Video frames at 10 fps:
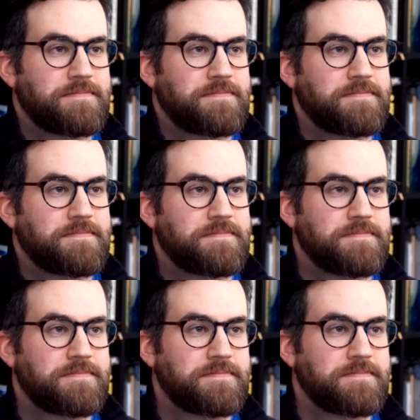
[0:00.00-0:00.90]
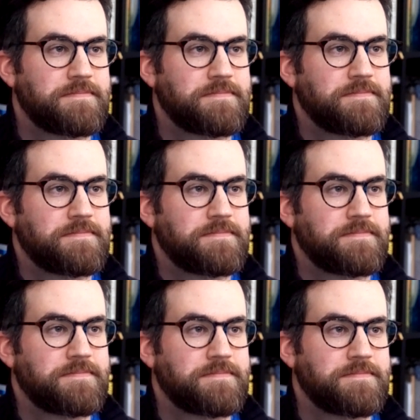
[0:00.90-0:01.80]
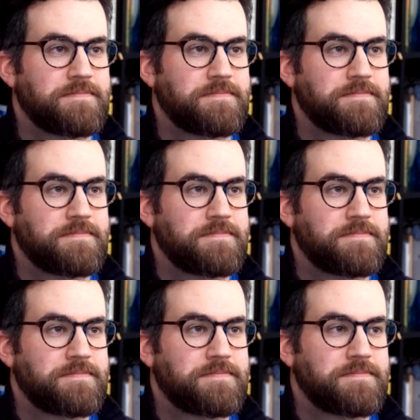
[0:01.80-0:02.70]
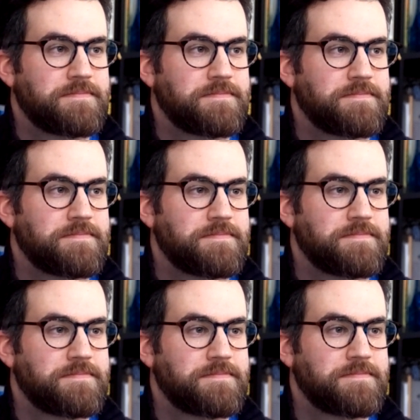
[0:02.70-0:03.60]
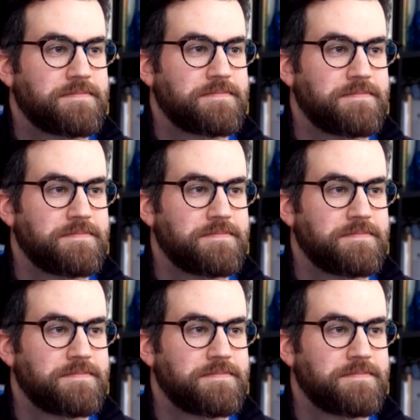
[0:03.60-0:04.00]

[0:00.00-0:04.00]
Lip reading: (not speaking)